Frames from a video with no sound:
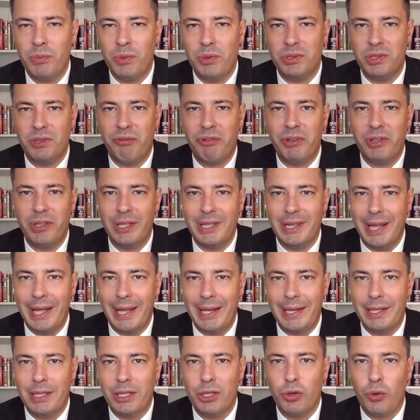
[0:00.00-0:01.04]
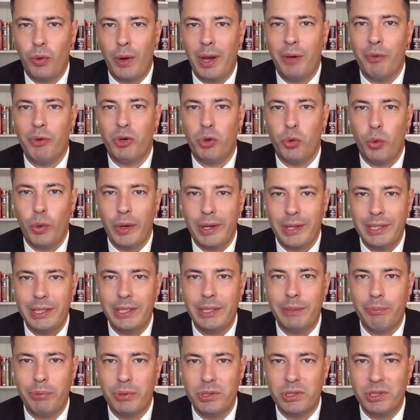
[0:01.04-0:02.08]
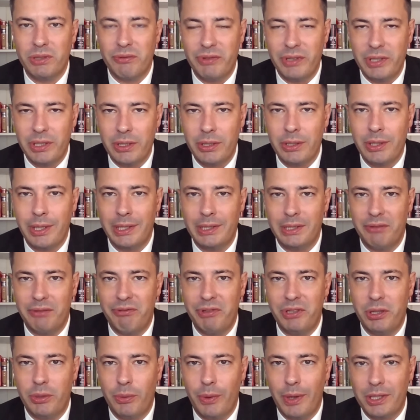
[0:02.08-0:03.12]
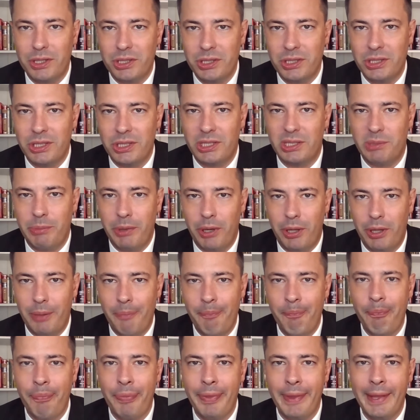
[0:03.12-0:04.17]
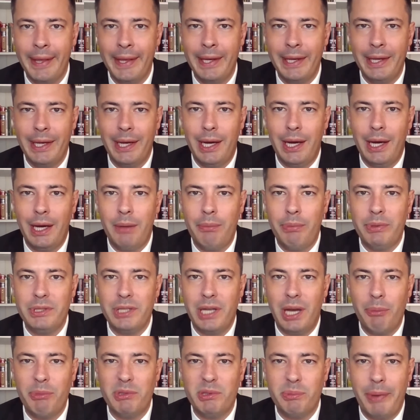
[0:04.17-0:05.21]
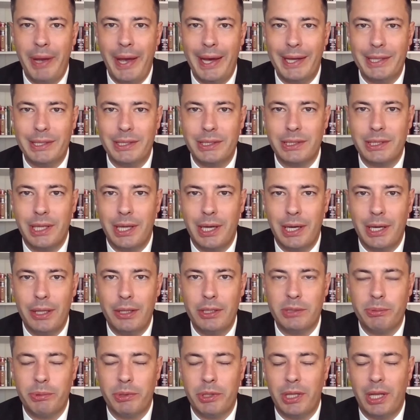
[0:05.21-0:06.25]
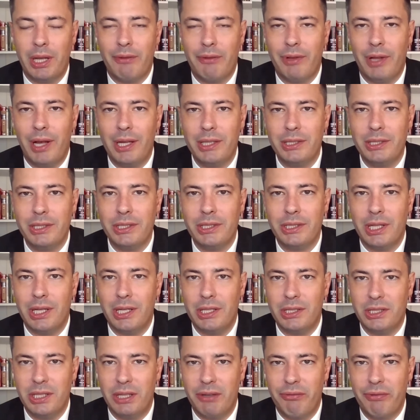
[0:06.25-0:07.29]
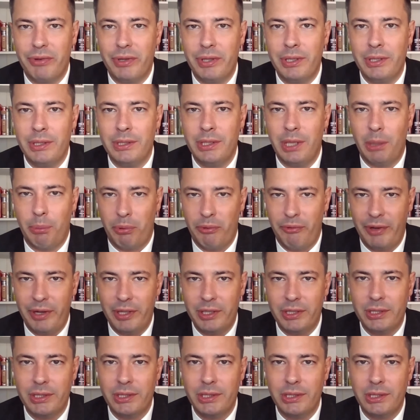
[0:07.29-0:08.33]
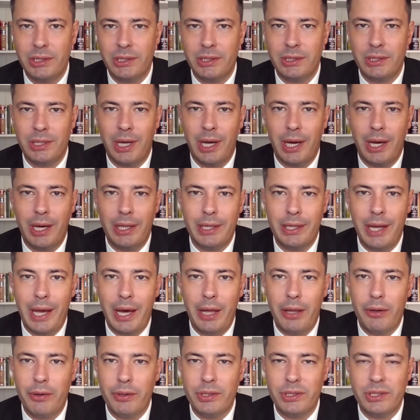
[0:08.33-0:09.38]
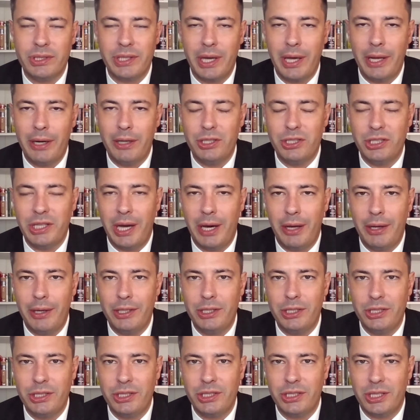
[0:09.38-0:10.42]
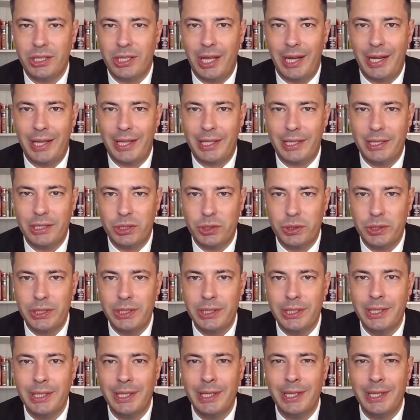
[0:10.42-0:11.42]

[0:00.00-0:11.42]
There's a feeling that Ukraine would quickly persevere and defeat the Russians and expel them. But time has passed. There's been a lot of losses, a lot of suffering, deprivations. Now there's energy outages in a lot of the country.